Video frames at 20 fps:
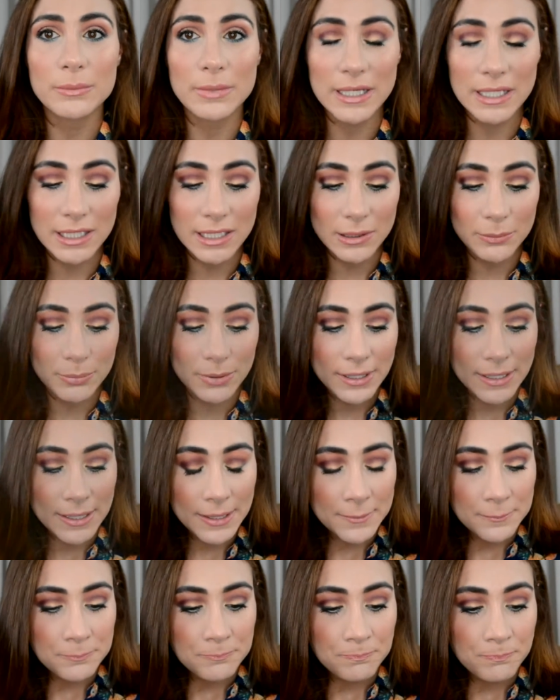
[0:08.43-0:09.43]
Makeup.
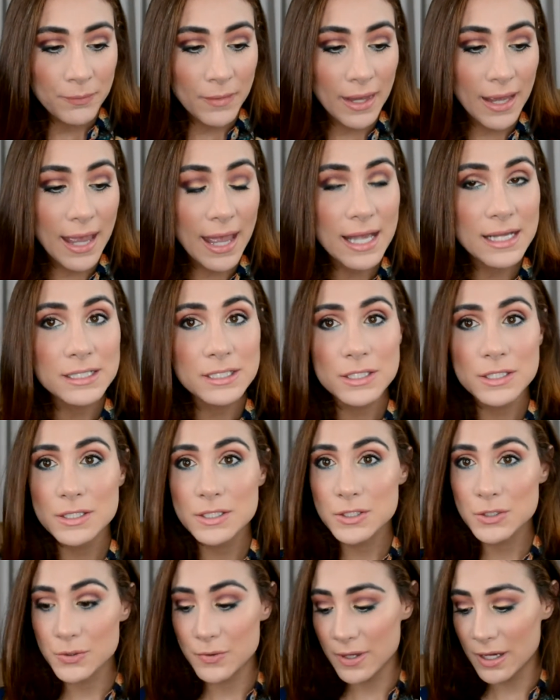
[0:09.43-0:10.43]
And
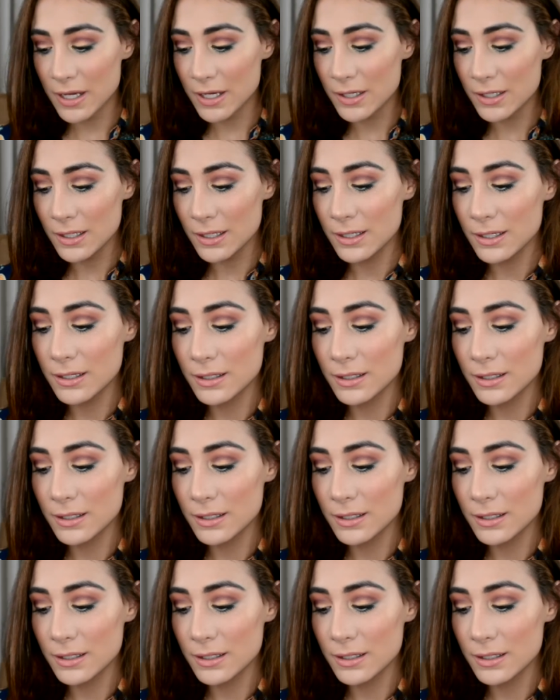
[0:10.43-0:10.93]
today